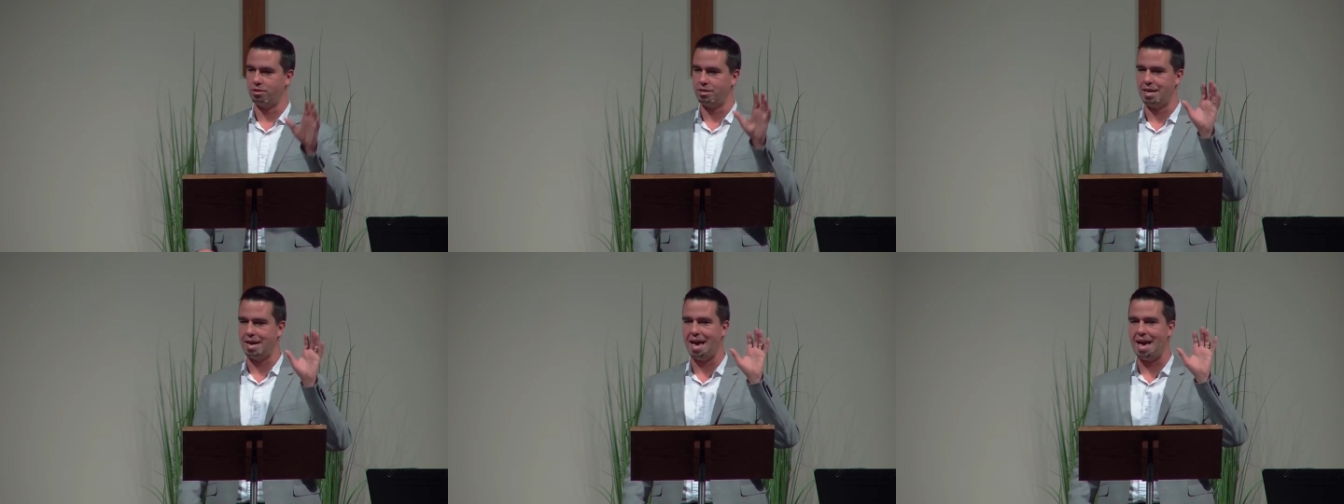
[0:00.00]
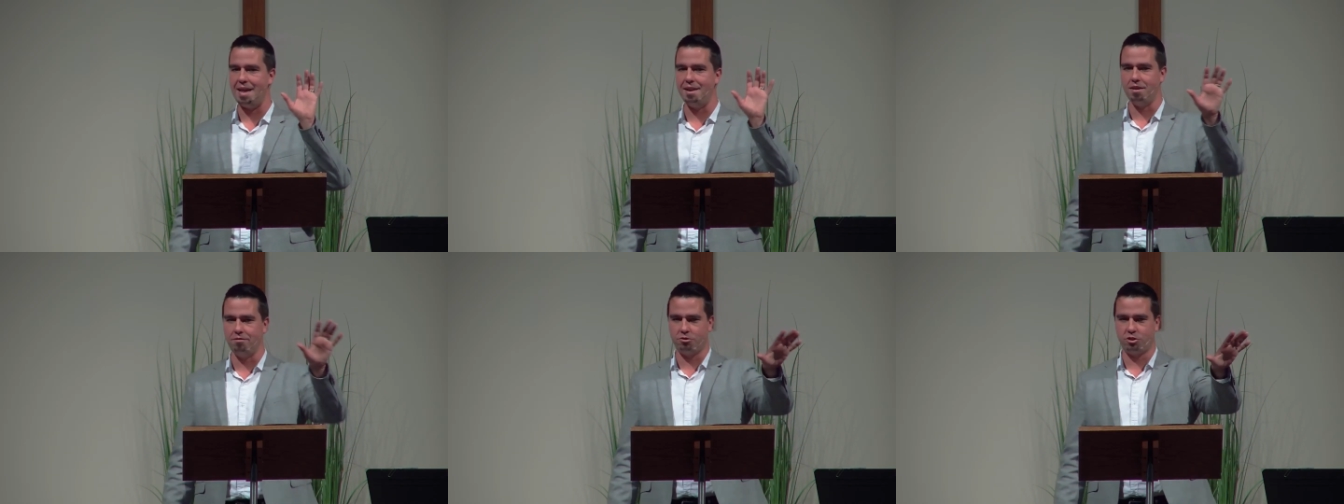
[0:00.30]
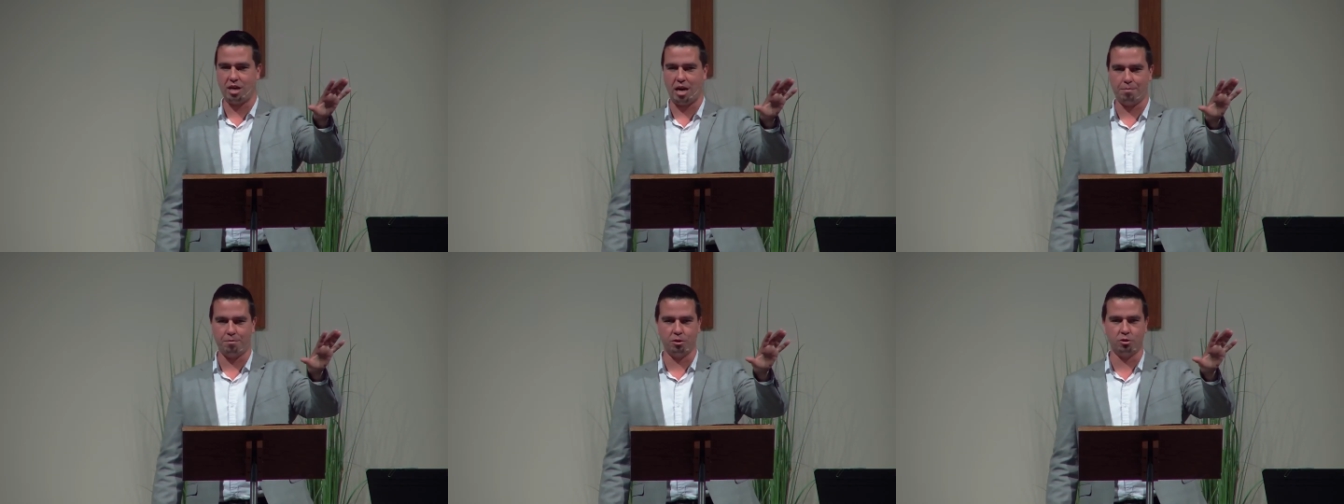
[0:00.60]
the end of
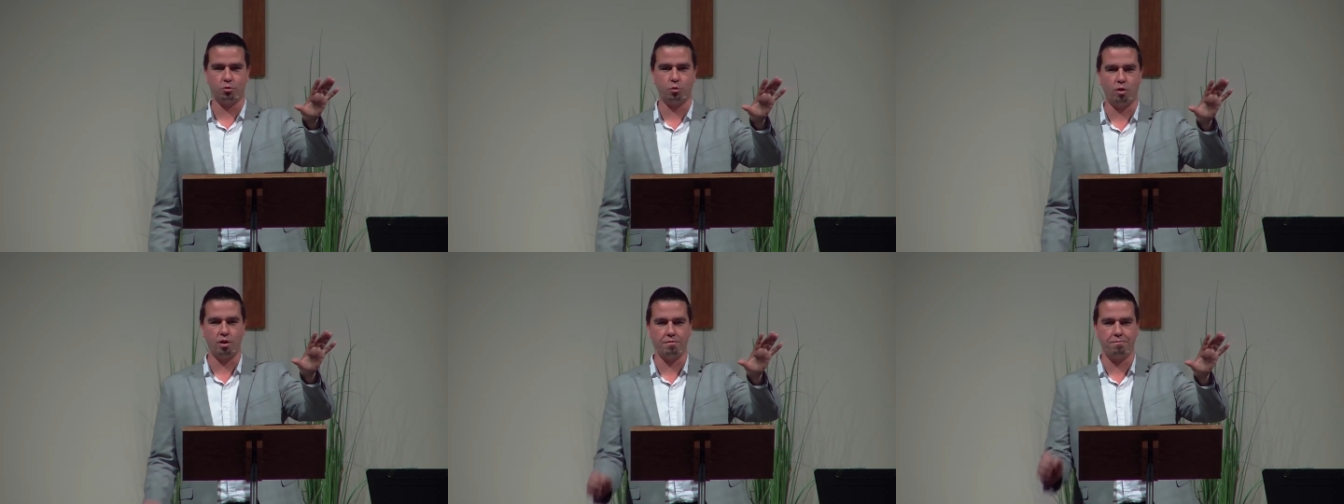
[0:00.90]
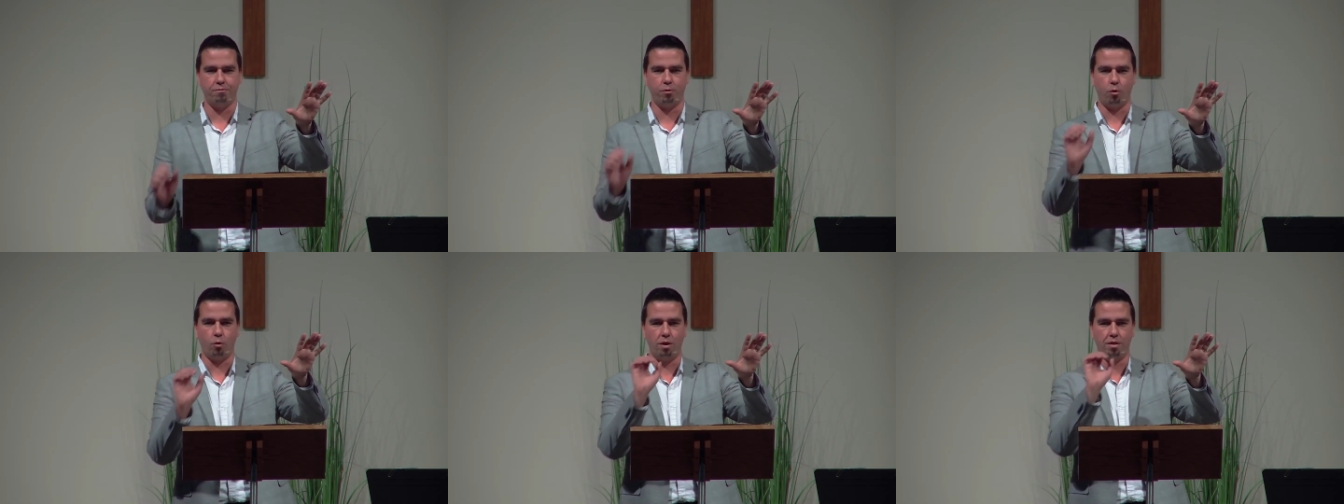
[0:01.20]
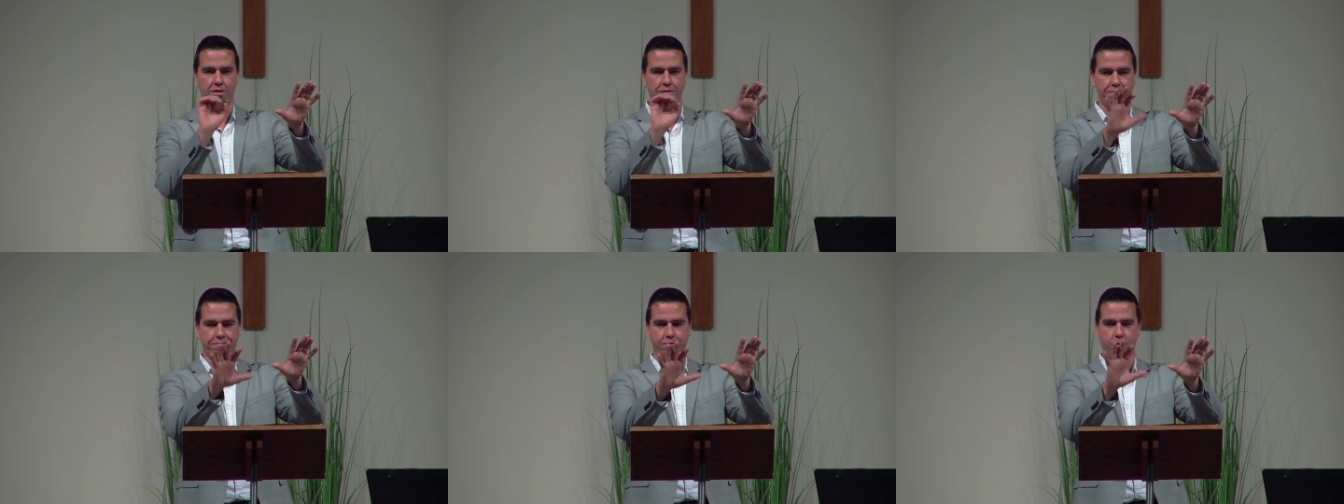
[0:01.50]
chapter 24
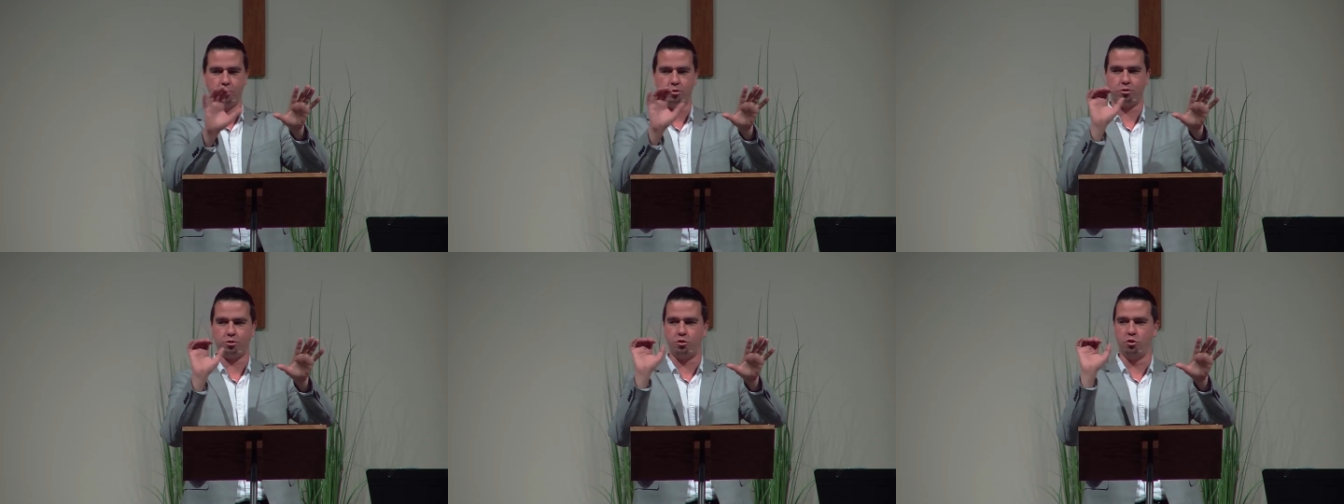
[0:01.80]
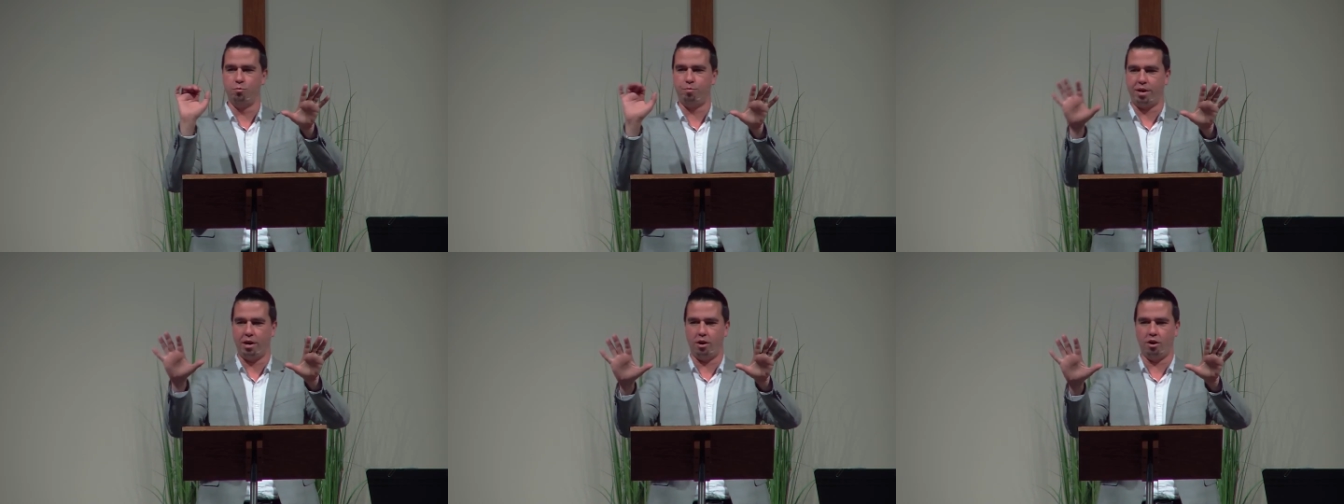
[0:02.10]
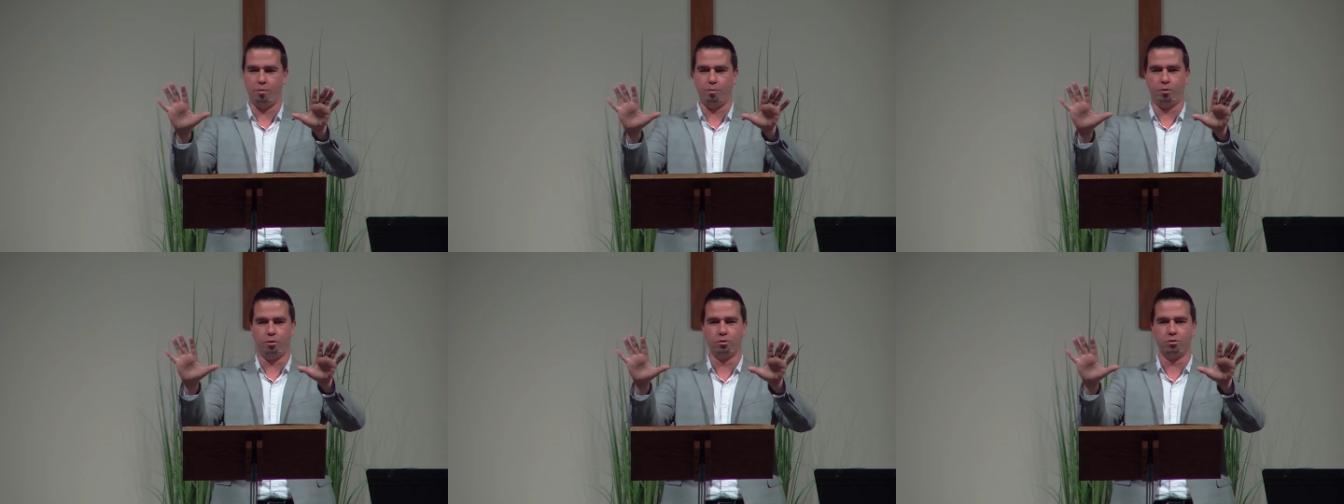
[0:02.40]
and the first two
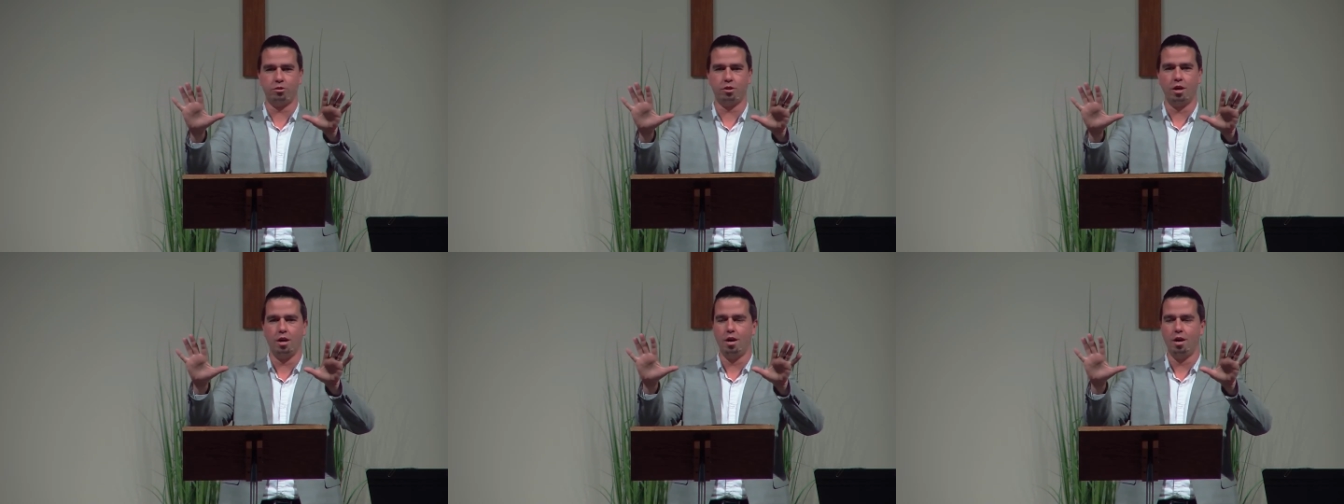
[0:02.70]
parables